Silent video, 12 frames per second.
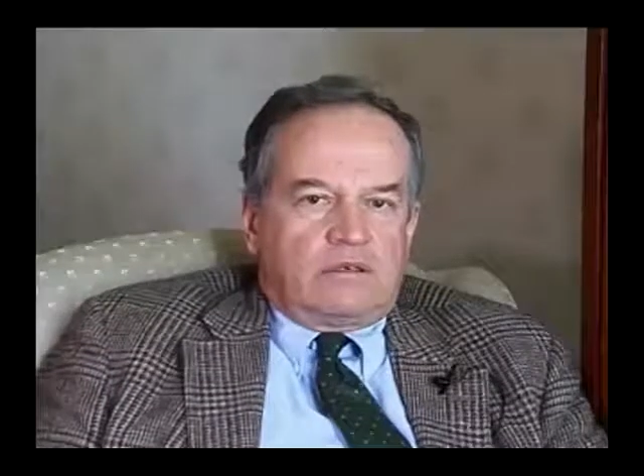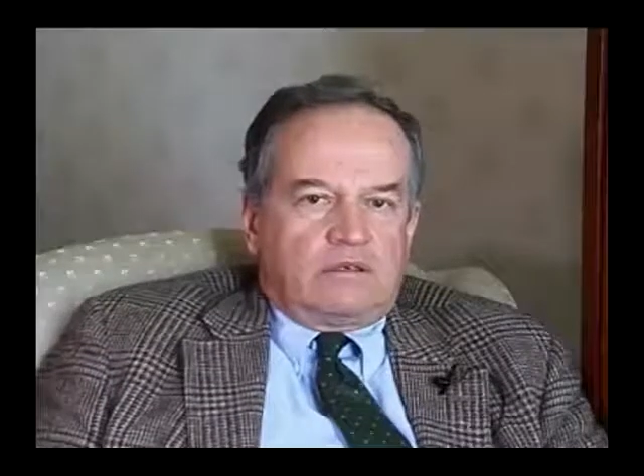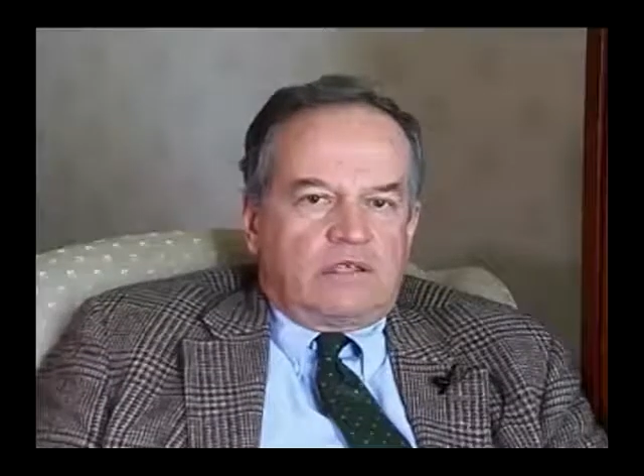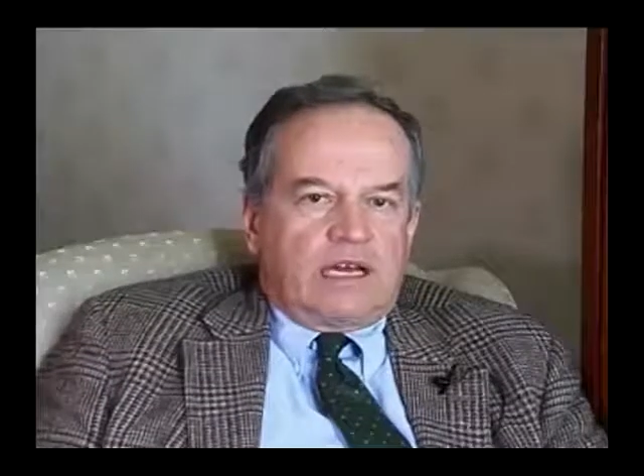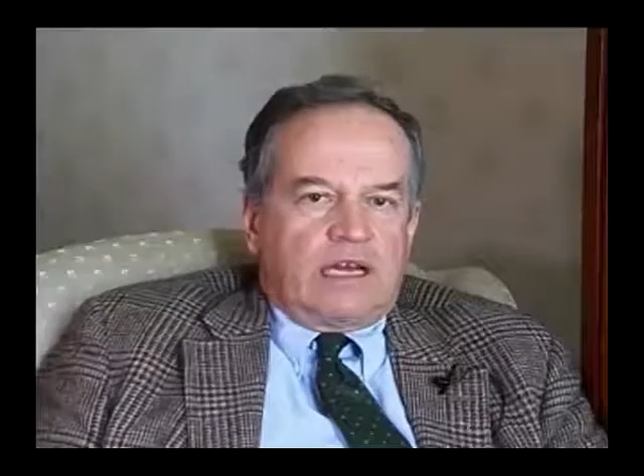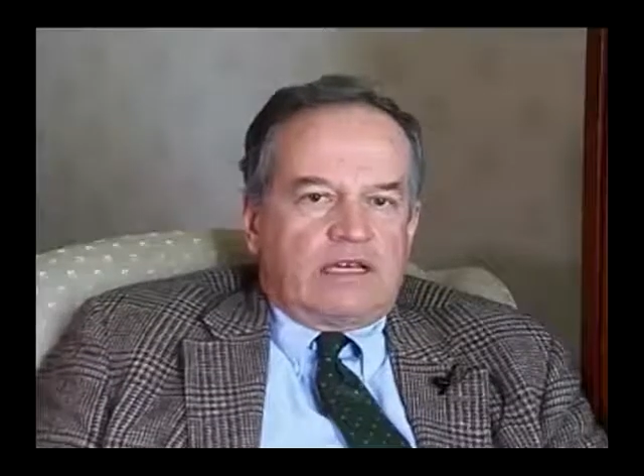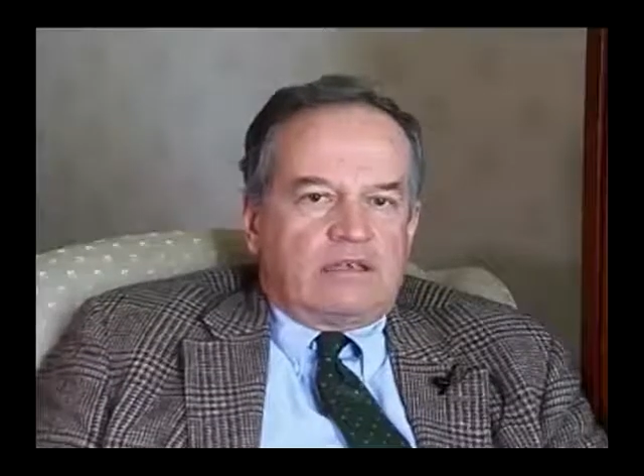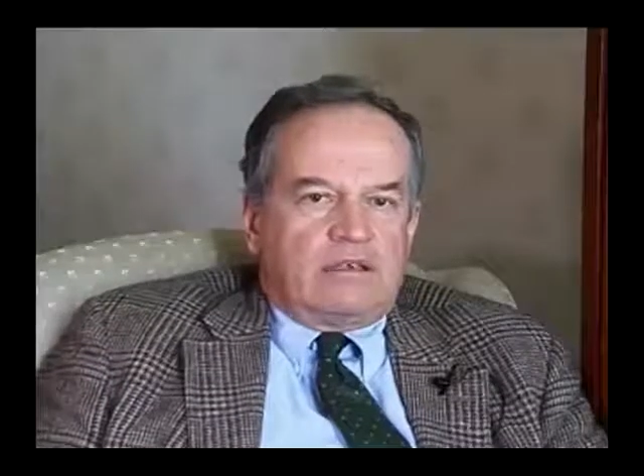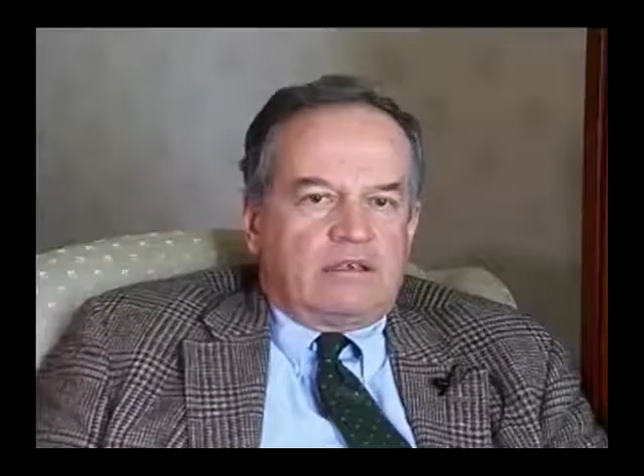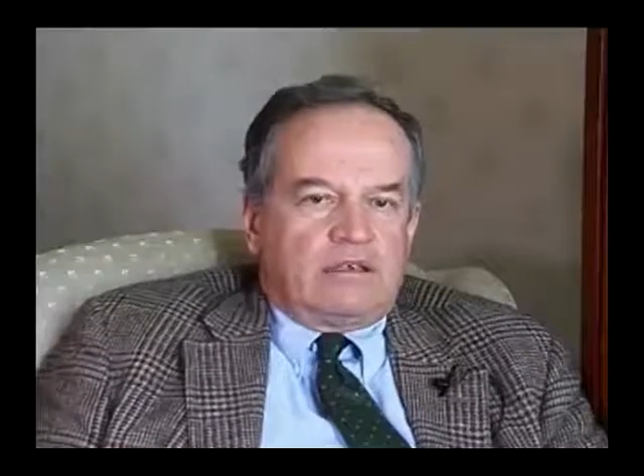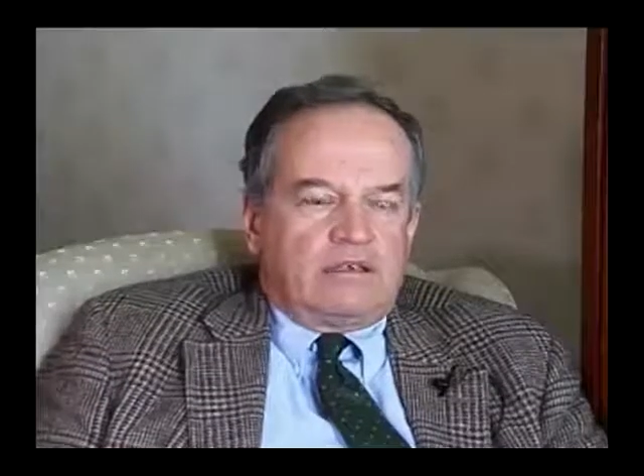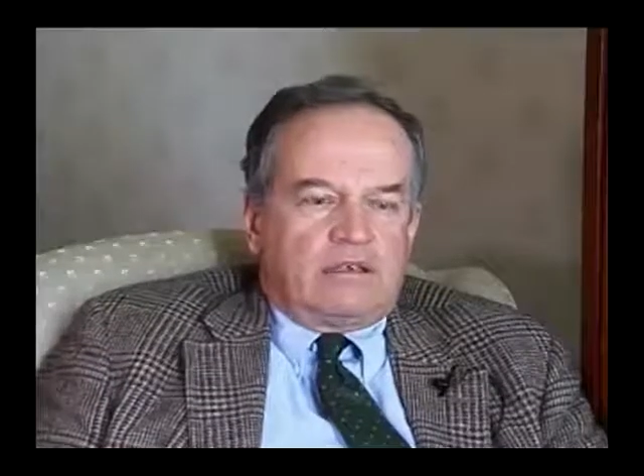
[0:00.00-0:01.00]
who
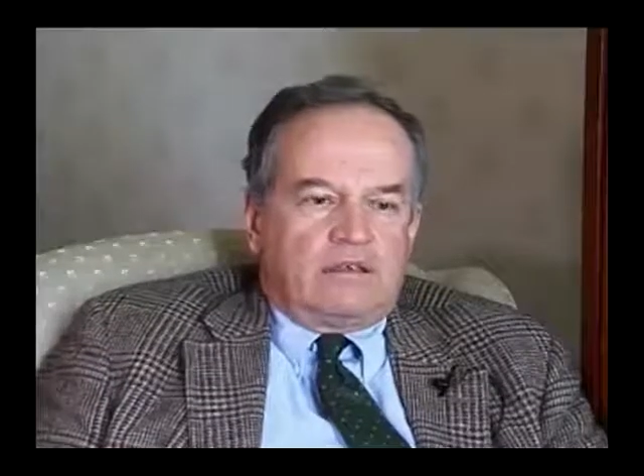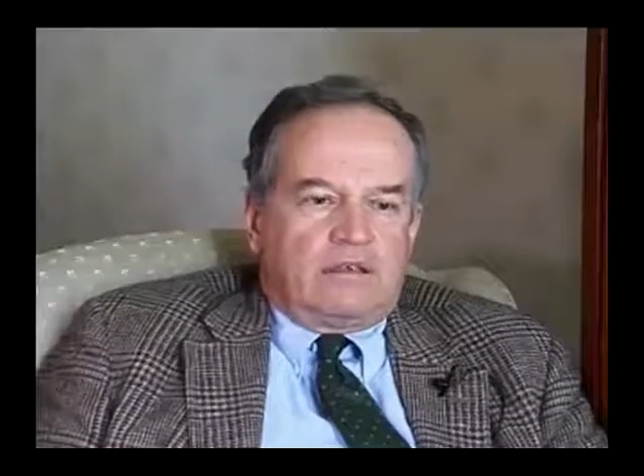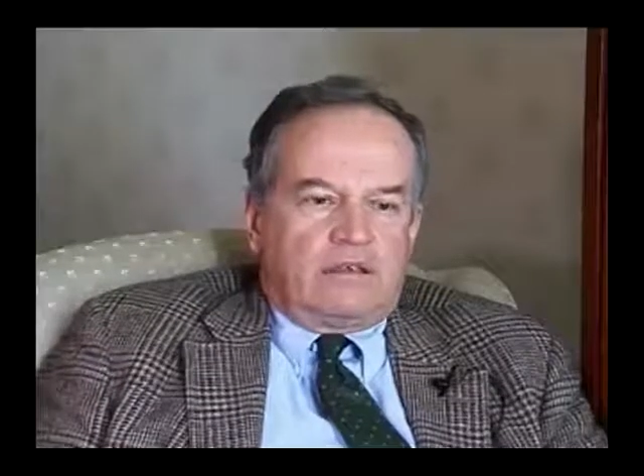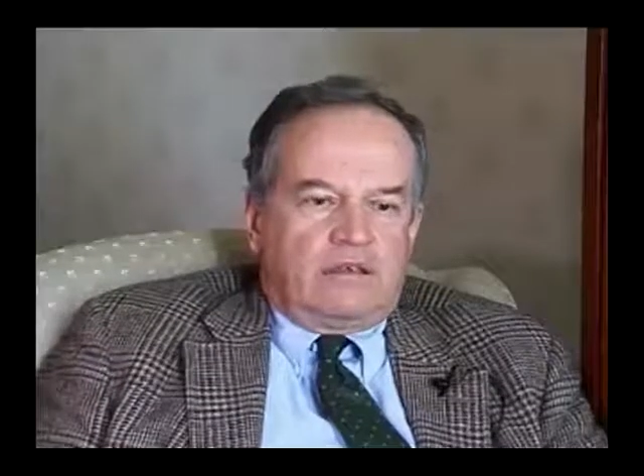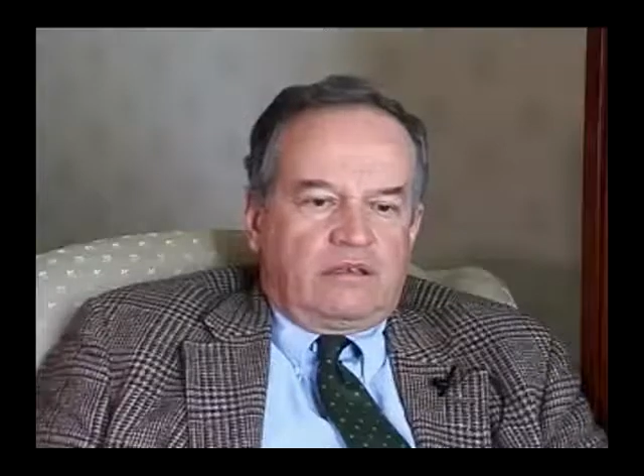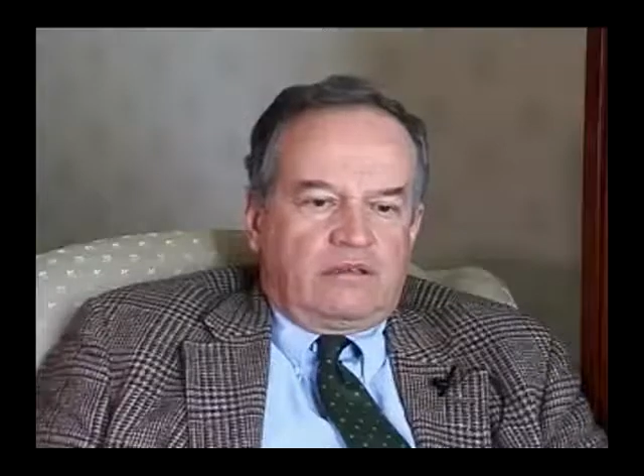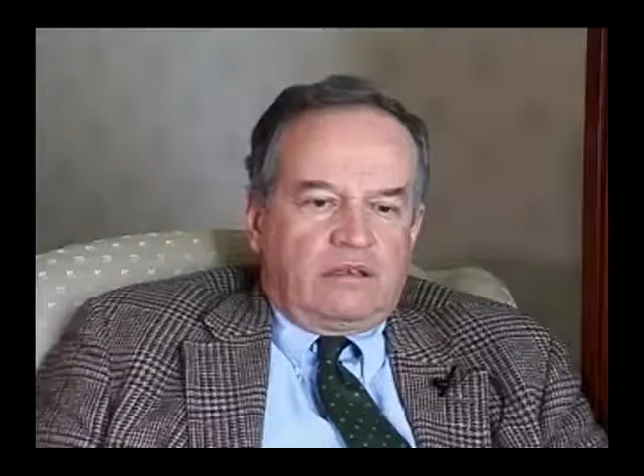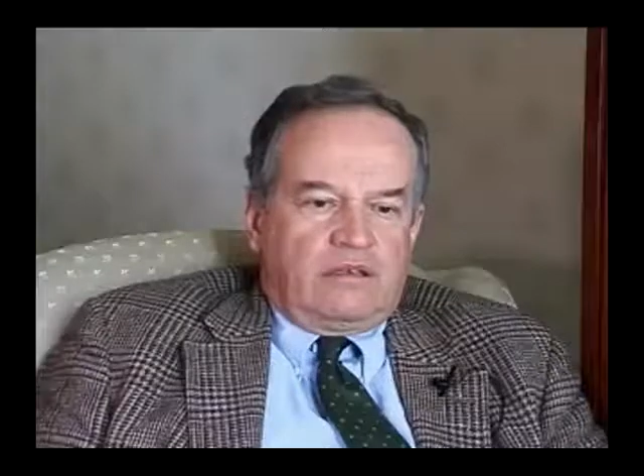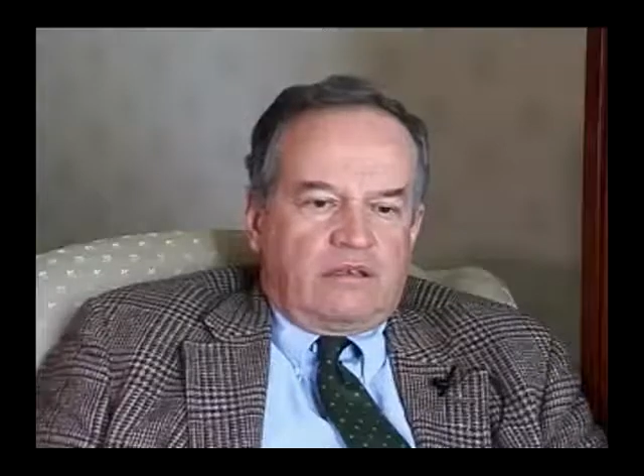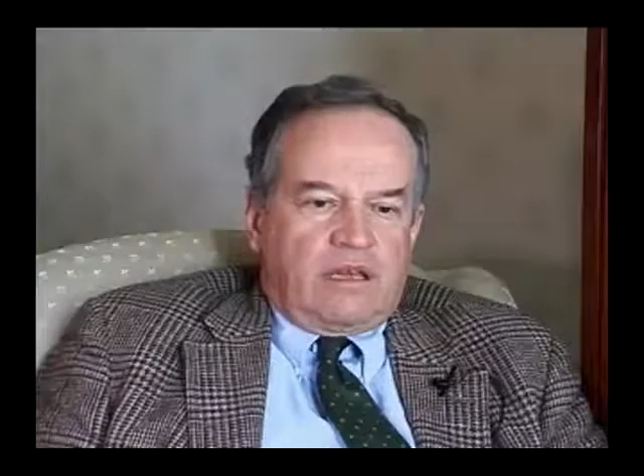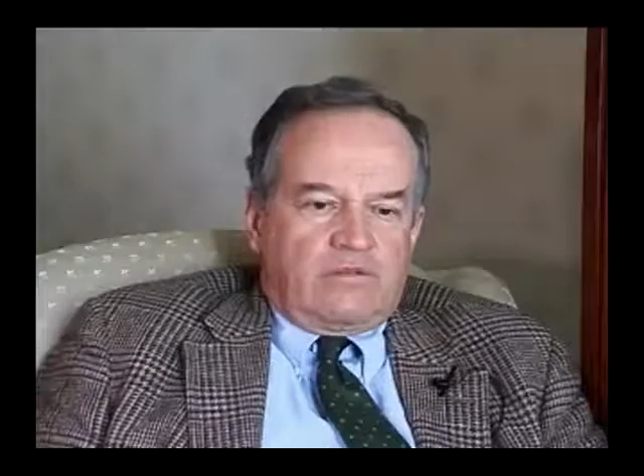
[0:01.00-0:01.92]
died uh, uh,